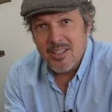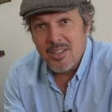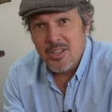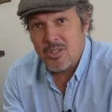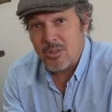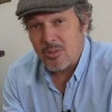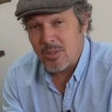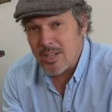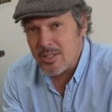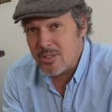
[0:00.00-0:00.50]

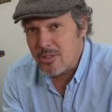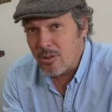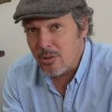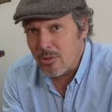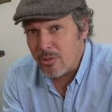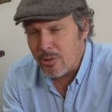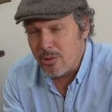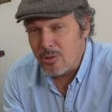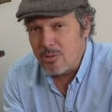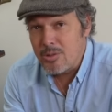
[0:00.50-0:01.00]
So let's
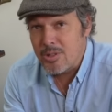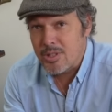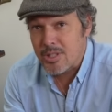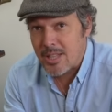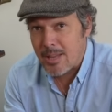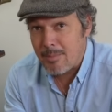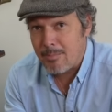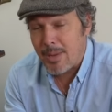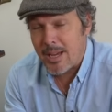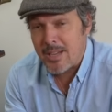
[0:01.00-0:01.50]
go through
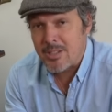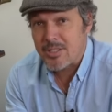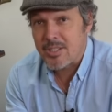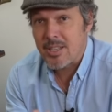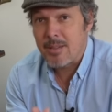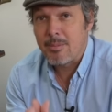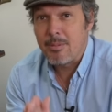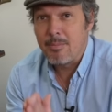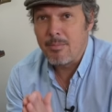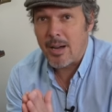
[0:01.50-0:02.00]
step by
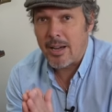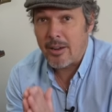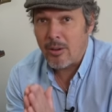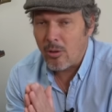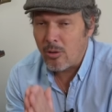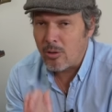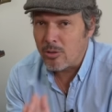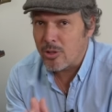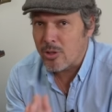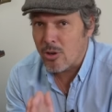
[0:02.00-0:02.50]
step by
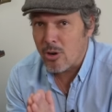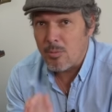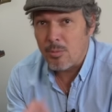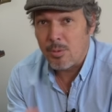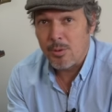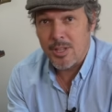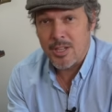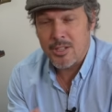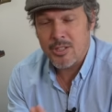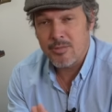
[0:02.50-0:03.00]
all the
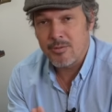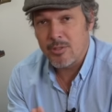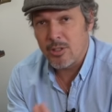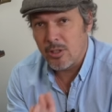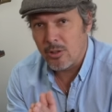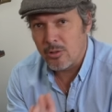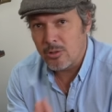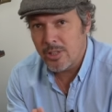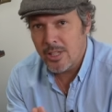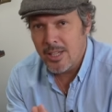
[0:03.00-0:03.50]
components of the
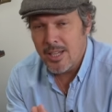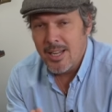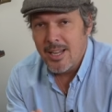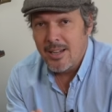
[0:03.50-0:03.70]
load.